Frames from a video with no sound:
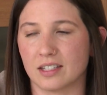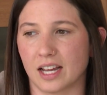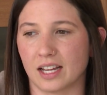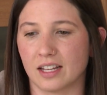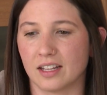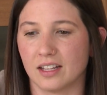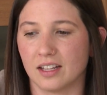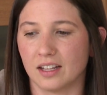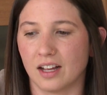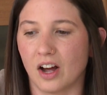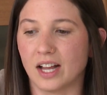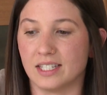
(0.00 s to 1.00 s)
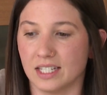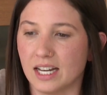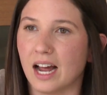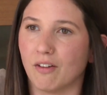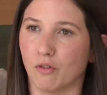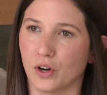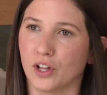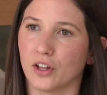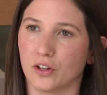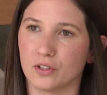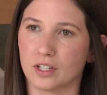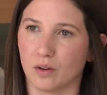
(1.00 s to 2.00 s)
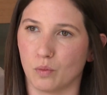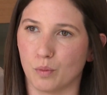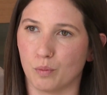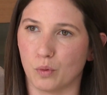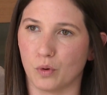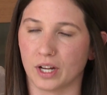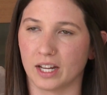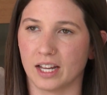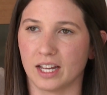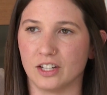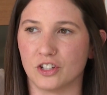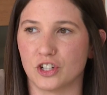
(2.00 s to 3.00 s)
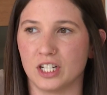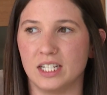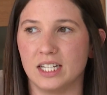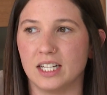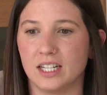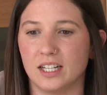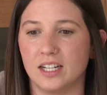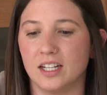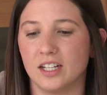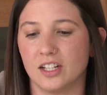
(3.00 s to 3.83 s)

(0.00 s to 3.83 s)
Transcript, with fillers: Like, I did have one of those at one point, and she did